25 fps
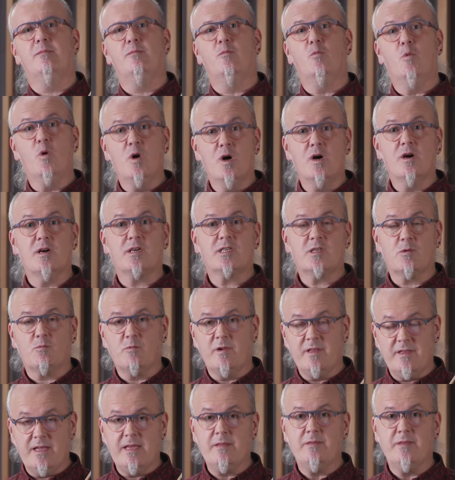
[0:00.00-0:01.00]
works
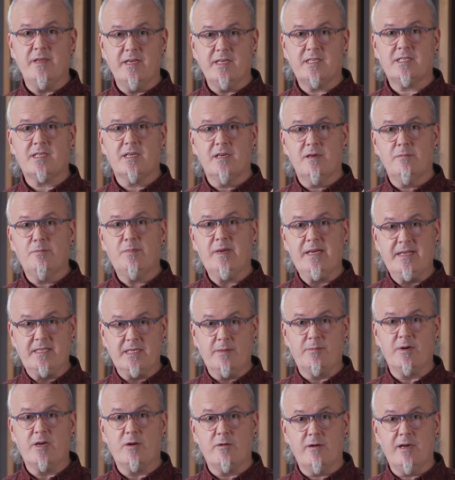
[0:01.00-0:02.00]
within this
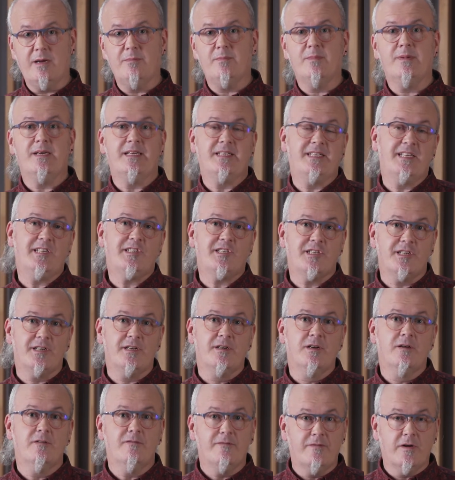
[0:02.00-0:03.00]
PWM Edition
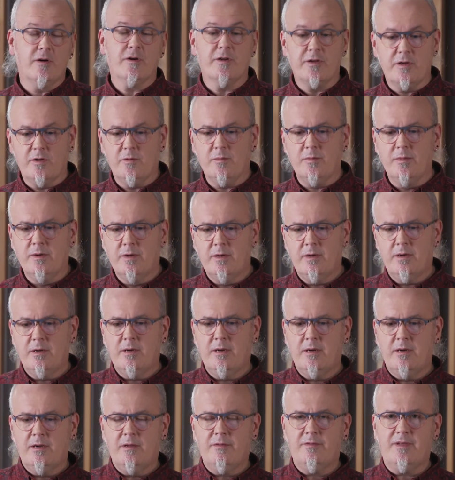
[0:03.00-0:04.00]
volume.
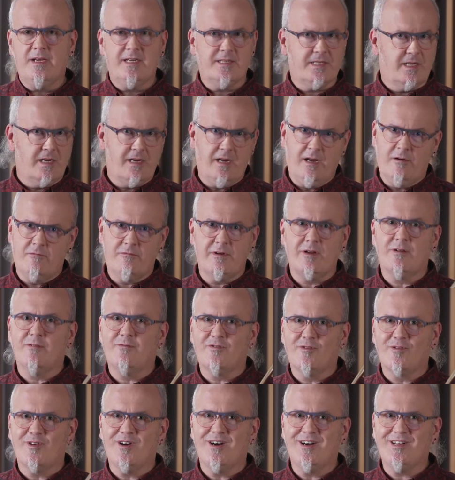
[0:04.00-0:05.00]
There's a real
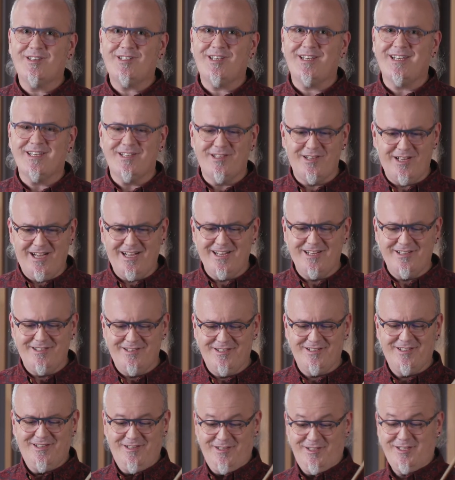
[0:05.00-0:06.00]
variety
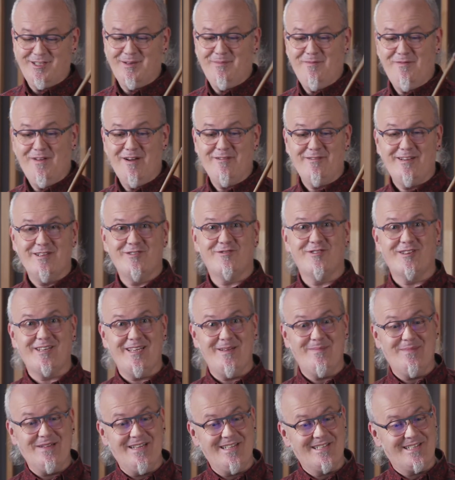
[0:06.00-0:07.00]
and some very
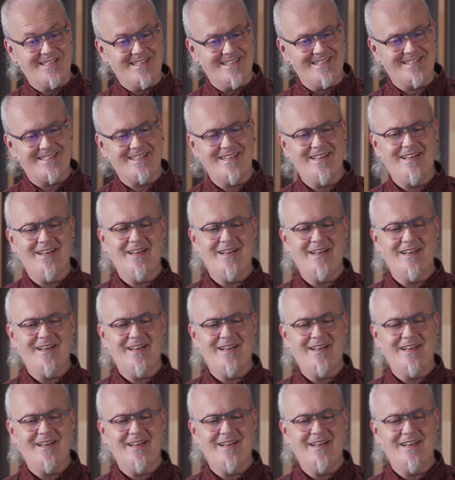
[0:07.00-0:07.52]
tricky pieces.